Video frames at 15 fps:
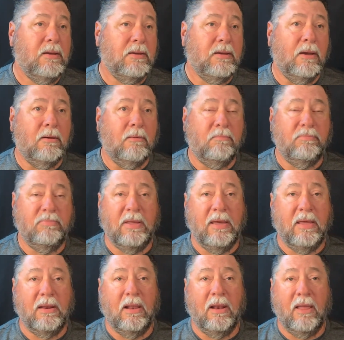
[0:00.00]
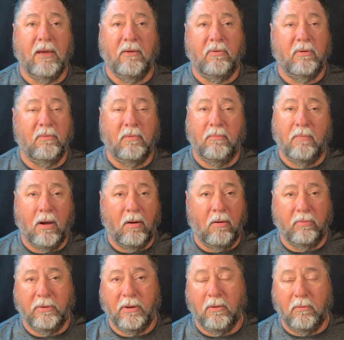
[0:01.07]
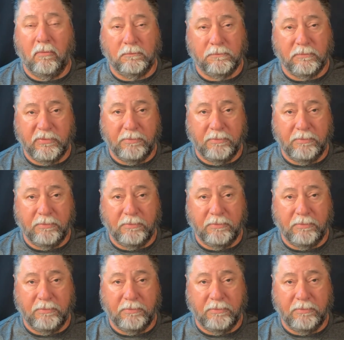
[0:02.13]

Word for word: you know, ten, eleven, all told.